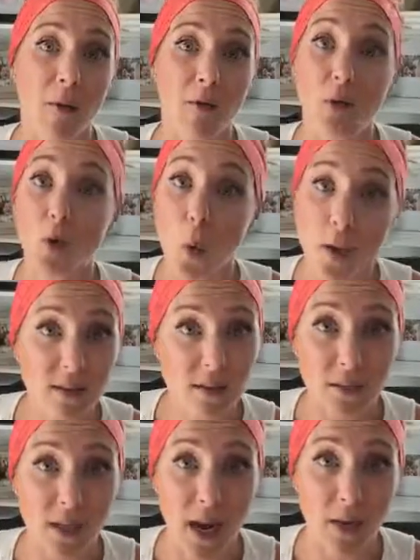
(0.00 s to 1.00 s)
for quite
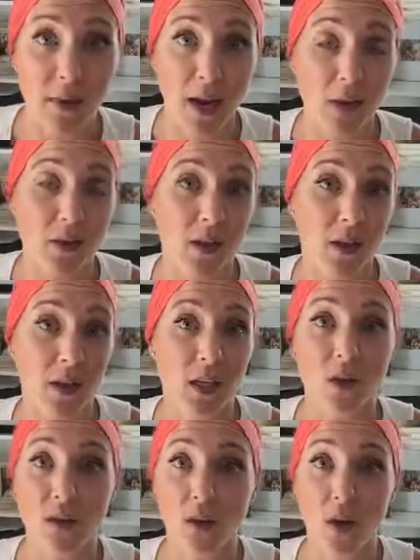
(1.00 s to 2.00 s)
some time now,
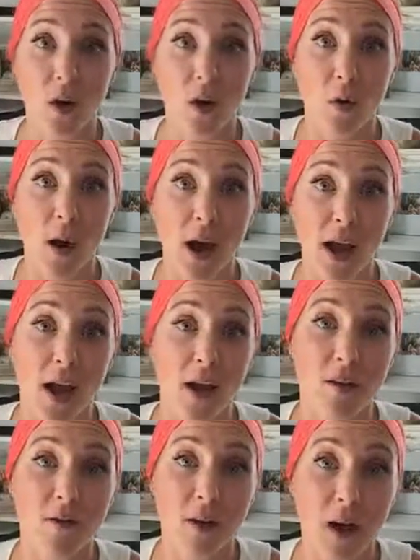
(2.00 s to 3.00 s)
even though I
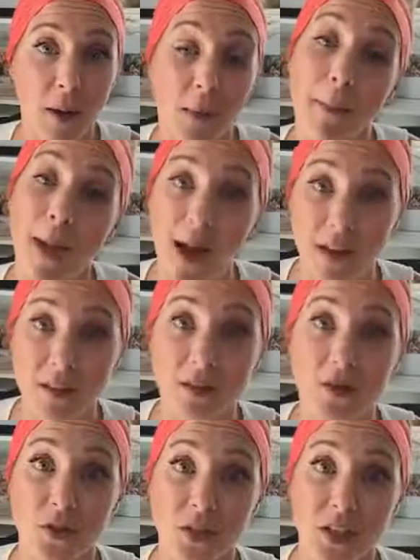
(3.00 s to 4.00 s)
have, I'm adding the
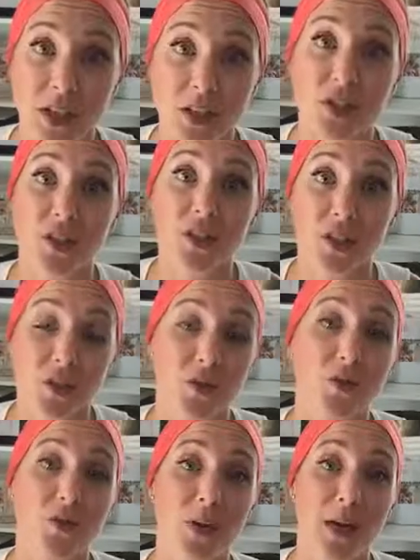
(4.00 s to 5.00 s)
certification
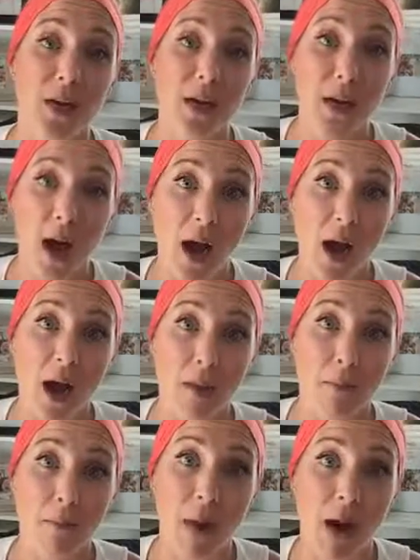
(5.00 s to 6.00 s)
to
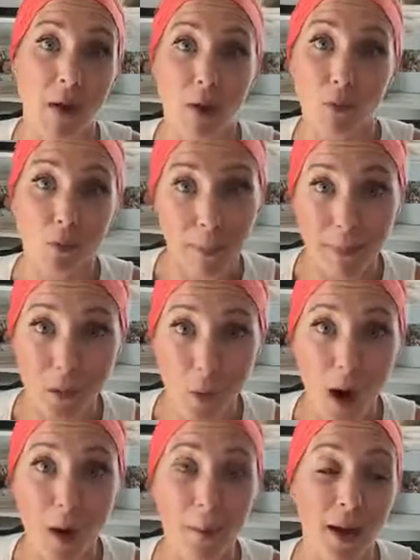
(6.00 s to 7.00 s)
my whole
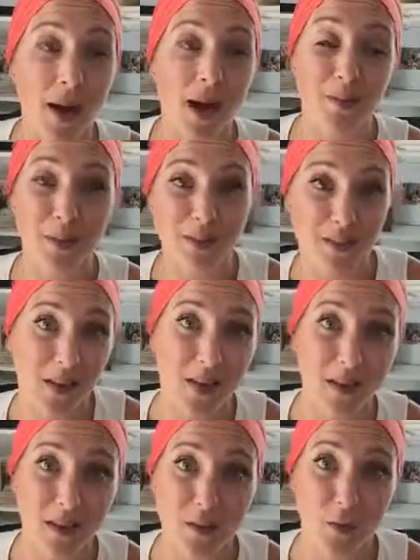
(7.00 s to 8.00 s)
repertoire, but I've been
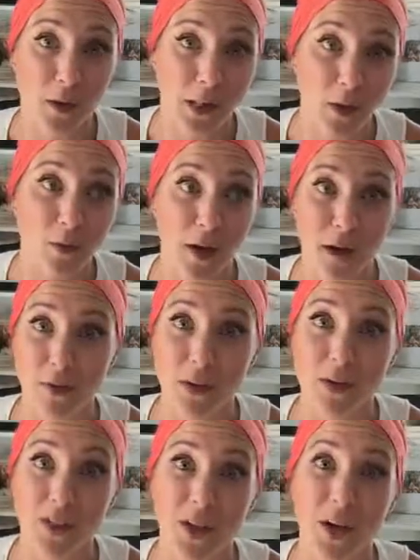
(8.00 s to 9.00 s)
studying this for like 5
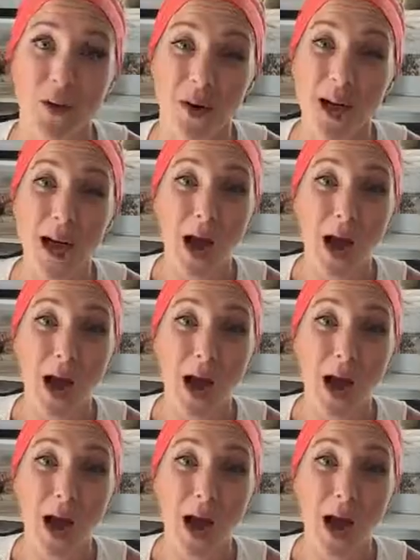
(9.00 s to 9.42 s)
years. So